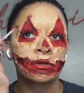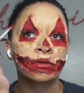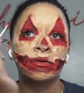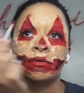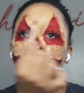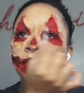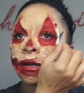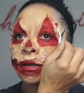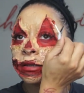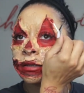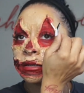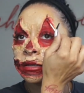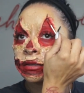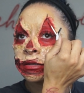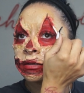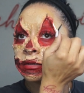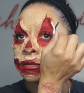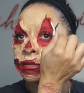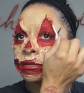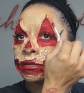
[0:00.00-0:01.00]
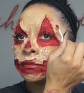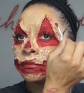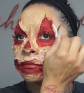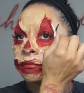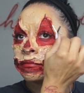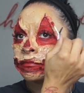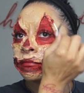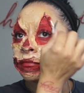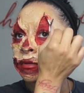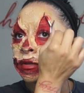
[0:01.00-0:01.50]
coagulated?
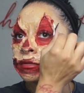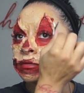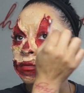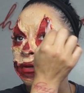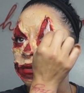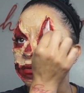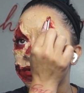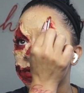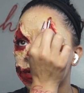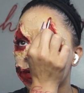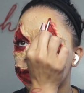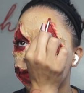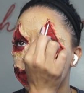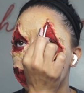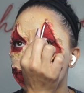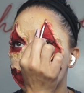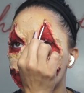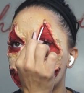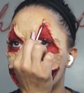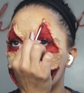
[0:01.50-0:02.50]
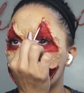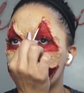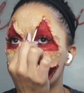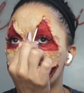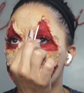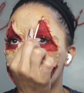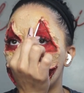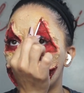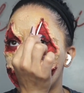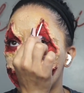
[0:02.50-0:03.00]
Do I know the definition?
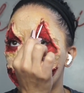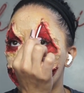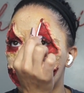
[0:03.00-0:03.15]
No.